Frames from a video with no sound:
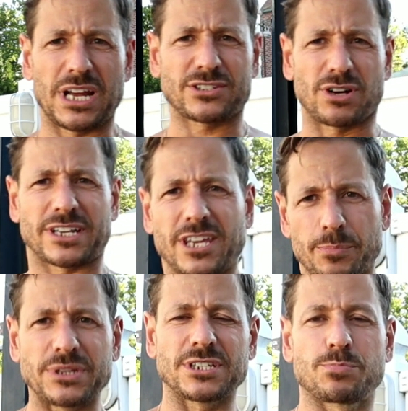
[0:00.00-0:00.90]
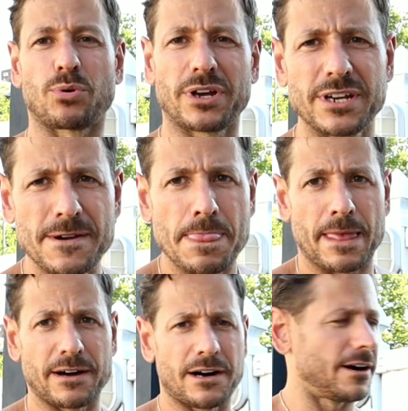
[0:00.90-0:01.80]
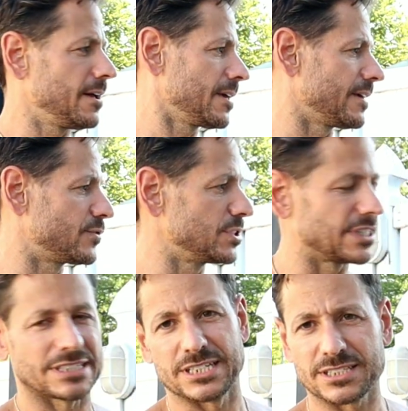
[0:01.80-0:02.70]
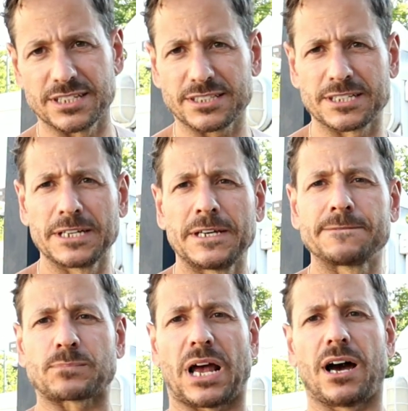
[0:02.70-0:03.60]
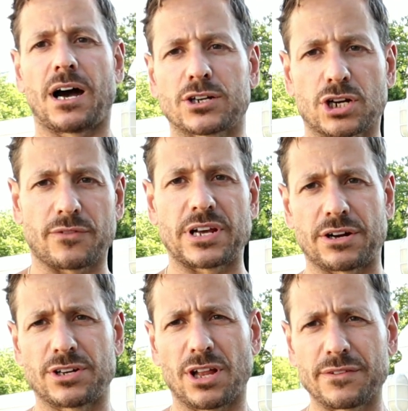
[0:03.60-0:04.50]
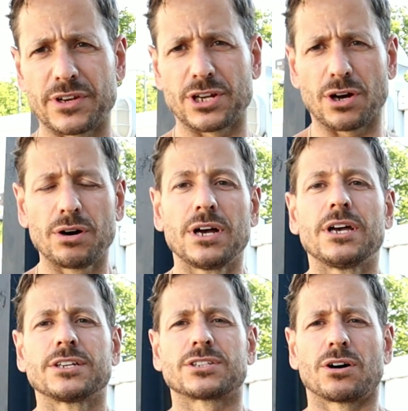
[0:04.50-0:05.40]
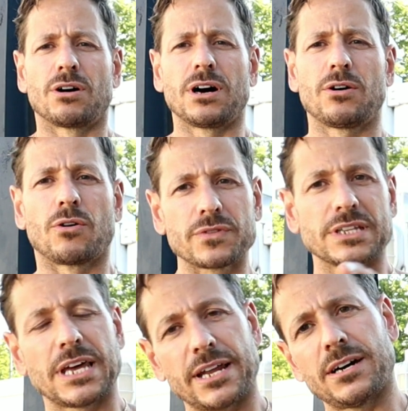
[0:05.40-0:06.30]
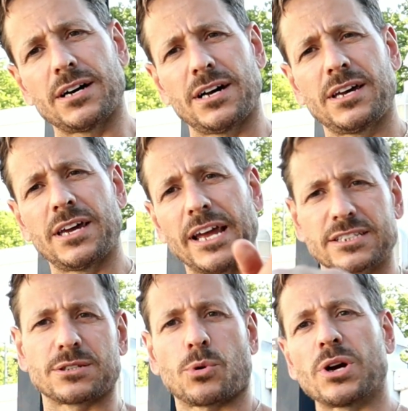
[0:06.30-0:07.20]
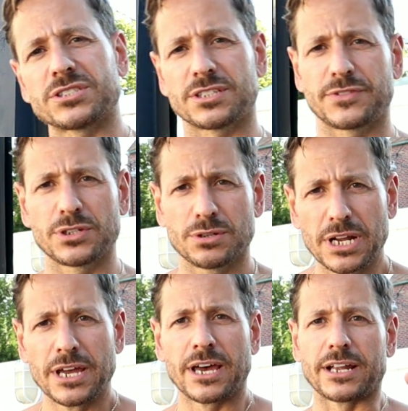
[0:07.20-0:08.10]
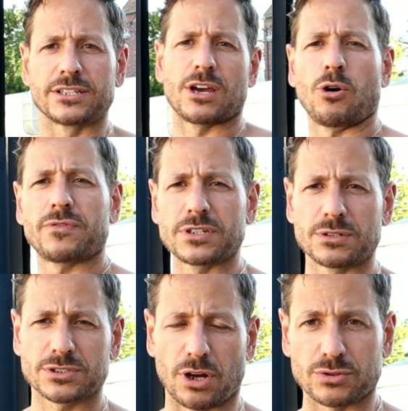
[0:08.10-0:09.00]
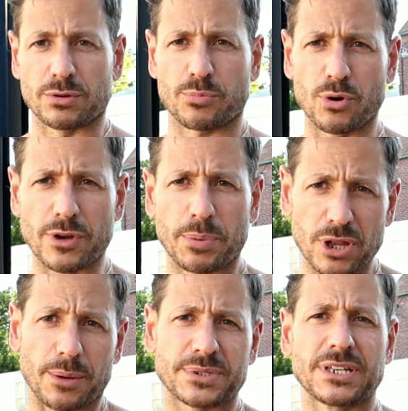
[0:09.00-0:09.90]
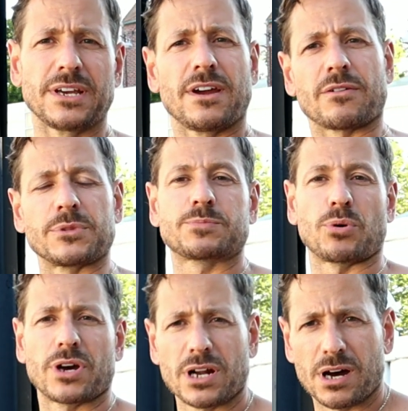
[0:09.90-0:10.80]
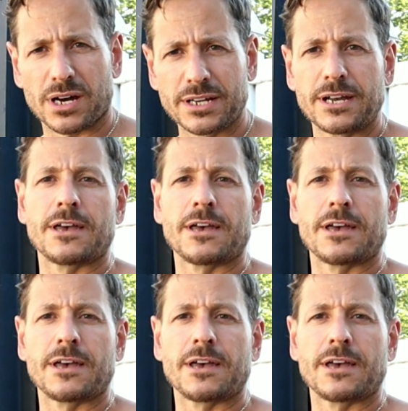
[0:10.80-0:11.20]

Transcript: we're not trying to kip at this point. If you need assistance, I'm going to cover that in another video. So hopefully that answers some questions for you, and hopefully you'll start to improve your pull-ups from this point on.